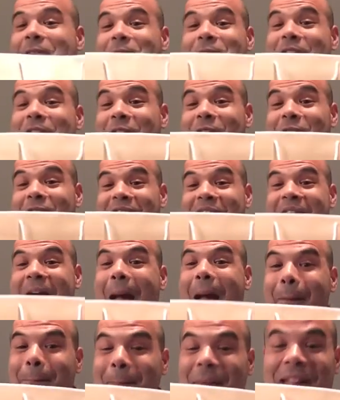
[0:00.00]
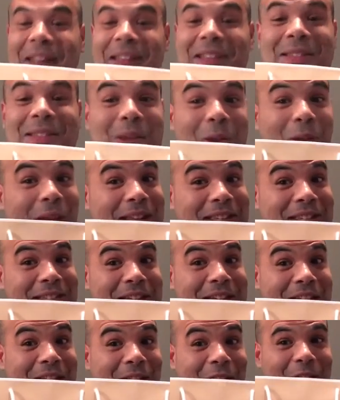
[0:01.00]
Very happy. So let's
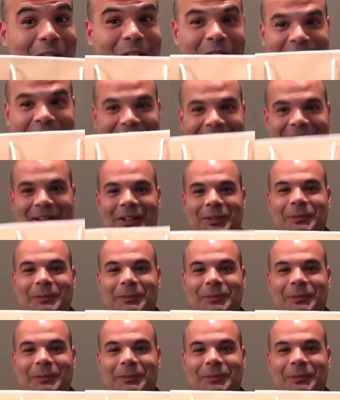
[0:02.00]
take a look.